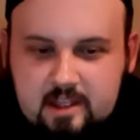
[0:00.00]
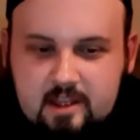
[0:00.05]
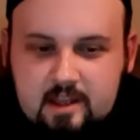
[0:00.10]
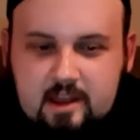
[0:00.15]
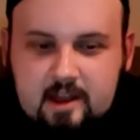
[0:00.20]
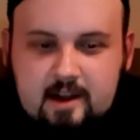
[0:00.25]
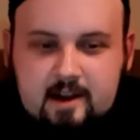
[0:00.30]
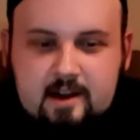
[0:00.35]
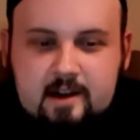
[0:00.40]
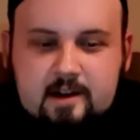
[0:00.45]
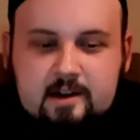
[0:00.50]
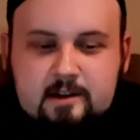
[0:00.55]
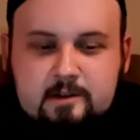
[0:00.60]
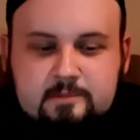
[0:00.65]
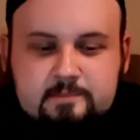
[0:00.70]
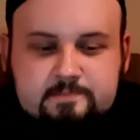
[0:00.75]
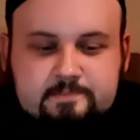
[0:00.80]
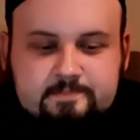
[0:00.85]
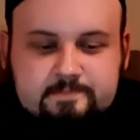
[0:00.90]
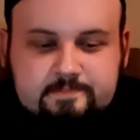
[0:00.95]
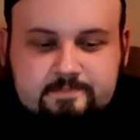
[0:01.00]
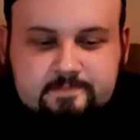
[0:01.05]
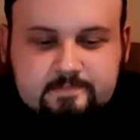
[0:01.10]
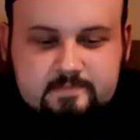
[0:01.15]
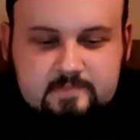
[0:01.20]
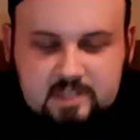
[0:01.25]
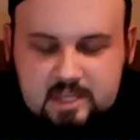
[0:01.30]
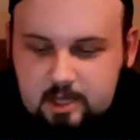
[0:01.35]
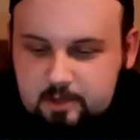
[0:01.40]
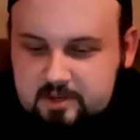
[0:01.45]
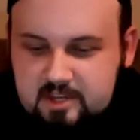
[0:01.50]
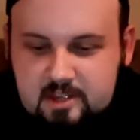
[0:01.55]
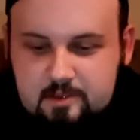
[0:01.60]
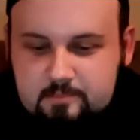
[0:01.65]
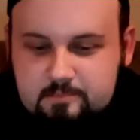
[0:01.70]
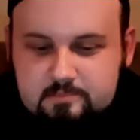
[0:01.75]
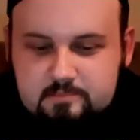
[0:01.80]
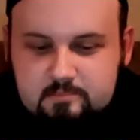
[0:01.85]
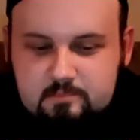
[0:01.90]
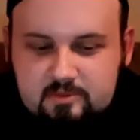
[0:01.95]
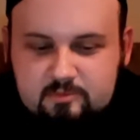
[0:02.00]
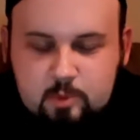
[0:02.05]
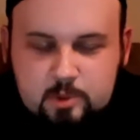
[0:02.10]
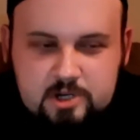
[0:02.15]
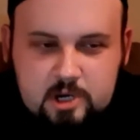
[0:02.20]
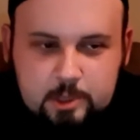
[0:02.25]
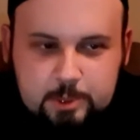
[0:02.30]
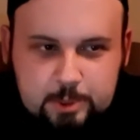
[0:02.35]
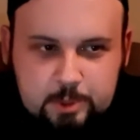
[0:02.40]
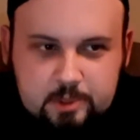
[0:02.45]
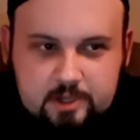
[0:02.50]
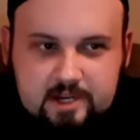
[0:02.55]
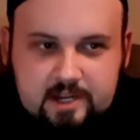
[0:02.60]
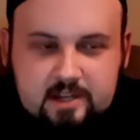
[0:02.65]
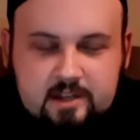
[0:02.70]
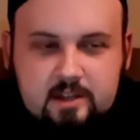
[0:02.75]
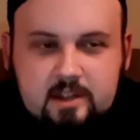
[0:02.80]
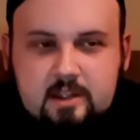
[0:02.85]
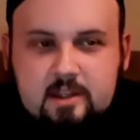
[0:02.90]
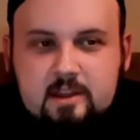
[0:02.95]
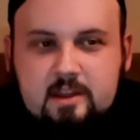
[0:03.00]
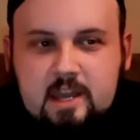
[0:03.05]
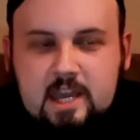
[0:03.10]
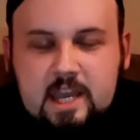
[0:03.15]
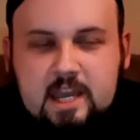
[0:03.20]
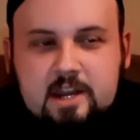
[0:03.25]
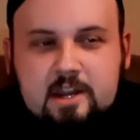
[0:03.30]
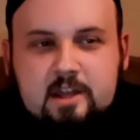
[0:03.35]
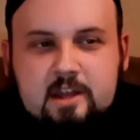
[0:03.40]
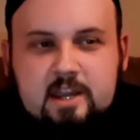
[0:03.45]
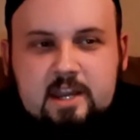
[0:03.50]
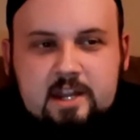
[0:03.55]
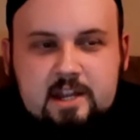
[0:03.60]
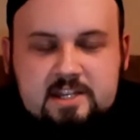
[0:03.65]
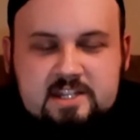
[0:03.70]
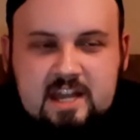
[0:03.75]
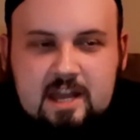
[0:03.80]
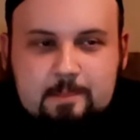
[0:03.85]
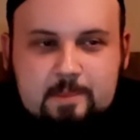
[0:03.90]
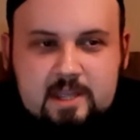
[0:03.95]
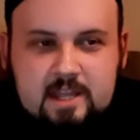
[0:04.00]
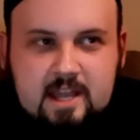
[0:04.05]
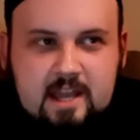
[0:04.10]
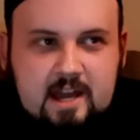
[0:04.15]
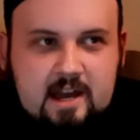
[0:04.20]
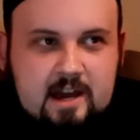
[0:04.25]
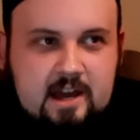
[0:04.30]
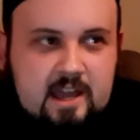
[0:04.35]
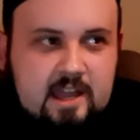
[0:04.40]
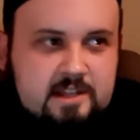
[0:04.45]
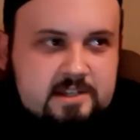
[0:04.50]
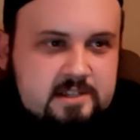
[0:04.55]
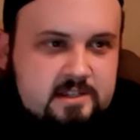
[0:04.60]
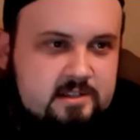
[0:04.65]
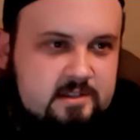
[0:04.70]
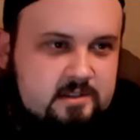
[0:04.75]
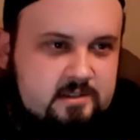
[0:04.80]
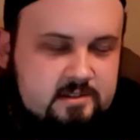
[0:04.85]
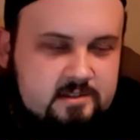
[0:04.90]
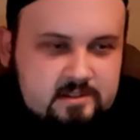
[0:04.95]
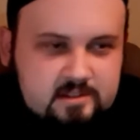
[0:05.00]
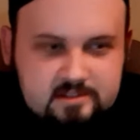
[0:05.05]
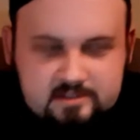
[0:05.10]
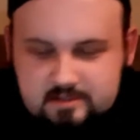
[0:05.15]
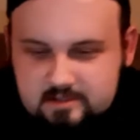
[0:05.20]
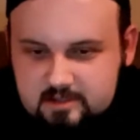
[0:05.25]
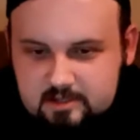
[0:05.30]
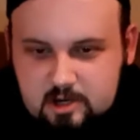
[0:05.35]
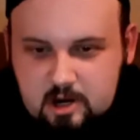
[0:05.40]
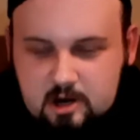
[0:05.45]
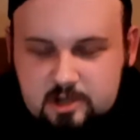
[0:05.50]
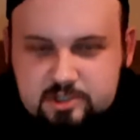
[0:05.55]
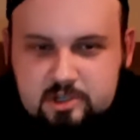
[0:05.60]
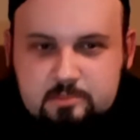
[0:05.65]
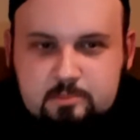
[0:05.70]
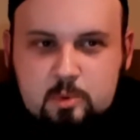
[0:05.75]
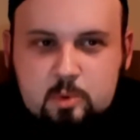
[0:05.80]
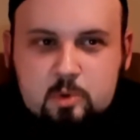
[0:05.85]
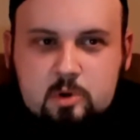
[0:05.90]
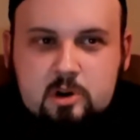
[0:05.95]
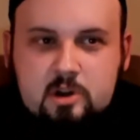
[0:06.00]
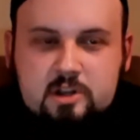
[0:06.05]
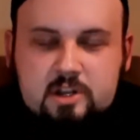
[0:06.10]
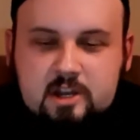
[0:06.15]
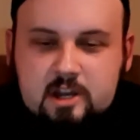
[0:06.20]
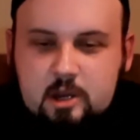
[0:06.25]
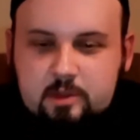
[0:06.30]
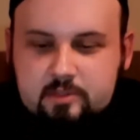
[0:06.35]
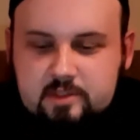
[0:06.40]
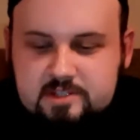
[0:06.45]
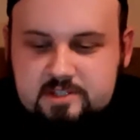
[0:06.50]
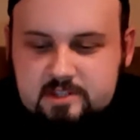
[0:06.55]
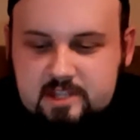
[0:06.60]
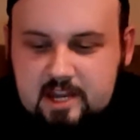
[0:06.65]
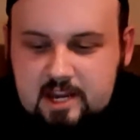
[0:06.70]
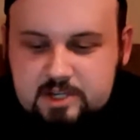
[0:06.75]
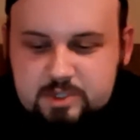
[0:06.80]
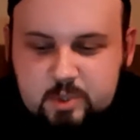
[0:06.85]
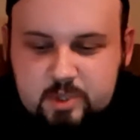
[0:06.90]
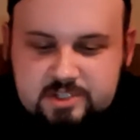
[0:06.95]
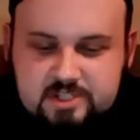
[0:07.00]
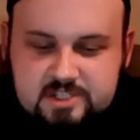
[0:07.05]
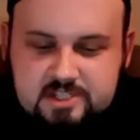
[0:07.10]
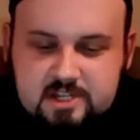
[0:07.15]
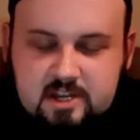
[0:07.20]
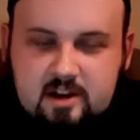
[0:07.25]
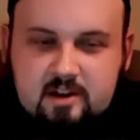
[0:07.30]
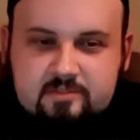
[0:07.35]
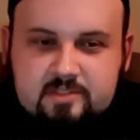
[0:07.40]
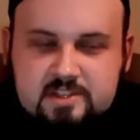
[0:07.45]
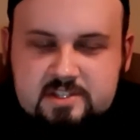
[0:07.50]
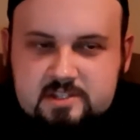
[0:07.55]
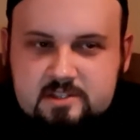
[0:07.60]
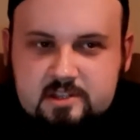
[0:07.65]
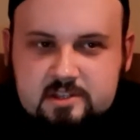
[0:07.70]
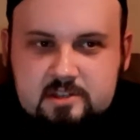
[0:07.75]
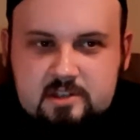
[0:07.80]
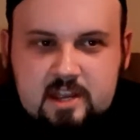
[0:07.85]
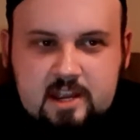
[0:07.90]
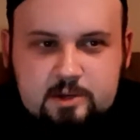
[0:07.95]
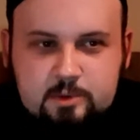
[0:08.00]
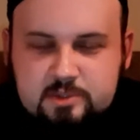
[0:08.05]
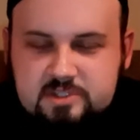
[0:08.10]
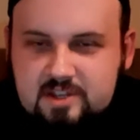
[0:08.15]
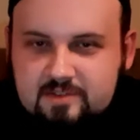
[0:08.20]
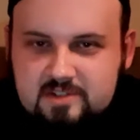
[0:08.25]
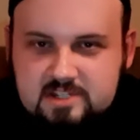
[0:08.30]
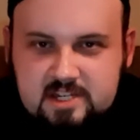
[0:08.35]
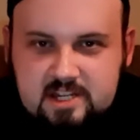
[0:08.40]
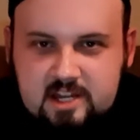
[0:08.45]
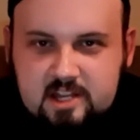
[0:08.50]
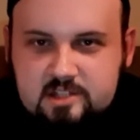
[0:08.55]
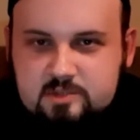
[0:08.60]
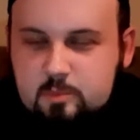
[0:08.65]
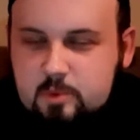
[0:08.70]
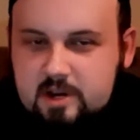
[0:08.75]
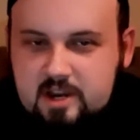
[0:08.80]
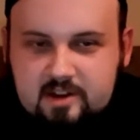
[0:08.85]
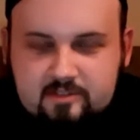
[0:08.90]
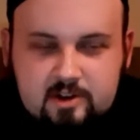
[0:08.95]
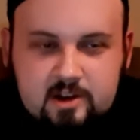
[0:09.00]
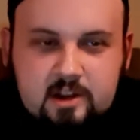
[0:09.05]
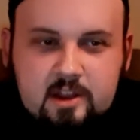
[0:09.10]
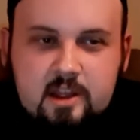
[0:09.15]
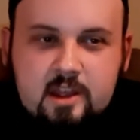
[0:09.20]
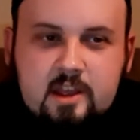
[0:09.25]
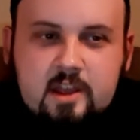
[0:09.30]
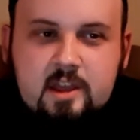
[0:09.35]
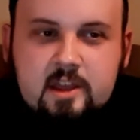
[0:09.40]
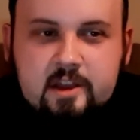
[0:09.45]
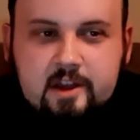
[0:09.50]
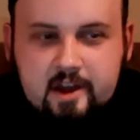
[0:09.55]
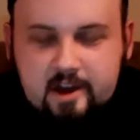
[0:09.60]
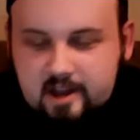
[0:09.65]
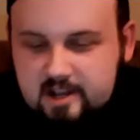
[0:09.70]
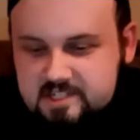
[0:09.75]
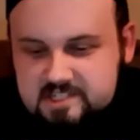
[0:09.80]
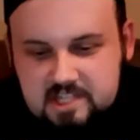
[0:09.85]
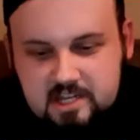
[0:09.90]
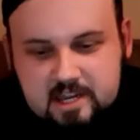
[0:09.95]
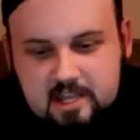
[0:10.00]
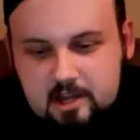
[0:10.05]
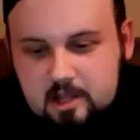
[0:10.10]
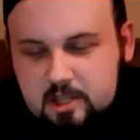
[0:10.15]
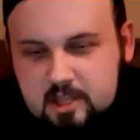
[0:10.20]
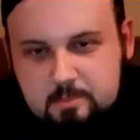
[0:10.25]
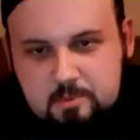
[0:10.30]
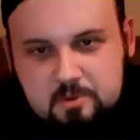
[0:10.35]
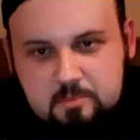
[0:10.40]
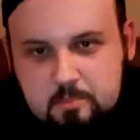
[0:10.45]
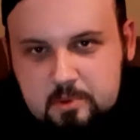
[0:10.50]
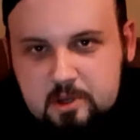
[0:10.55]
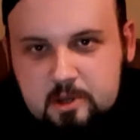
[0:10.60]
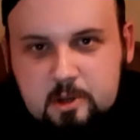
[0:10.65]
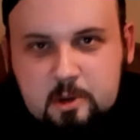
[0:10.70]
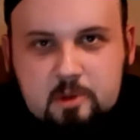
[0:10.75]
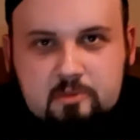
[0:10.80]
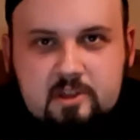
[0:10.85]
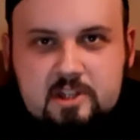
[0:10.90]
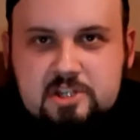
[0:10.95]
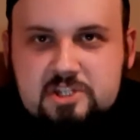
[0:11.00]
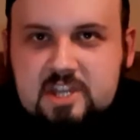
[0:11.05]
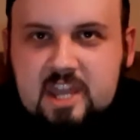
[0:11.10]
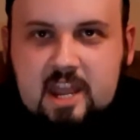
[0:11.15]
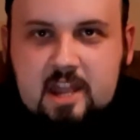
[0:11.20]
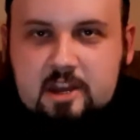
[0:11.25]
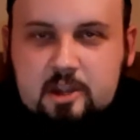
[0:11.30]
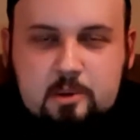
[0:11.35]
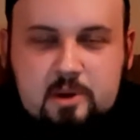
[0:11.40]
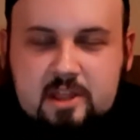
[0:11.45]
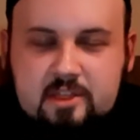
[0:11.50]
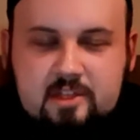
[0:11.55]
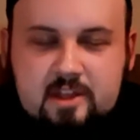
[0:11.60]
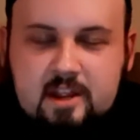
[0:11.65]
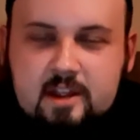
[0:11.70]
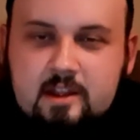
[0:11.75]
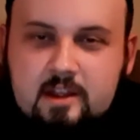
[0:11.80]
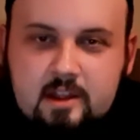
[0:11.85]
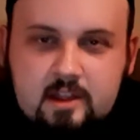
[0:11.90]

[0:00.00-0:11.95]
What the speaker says: Killed him before turn 3. And anytime he got cards on board, the androids and stuff, the Android 17s, whatever, suck it all up with Buu, and they just can't do anything.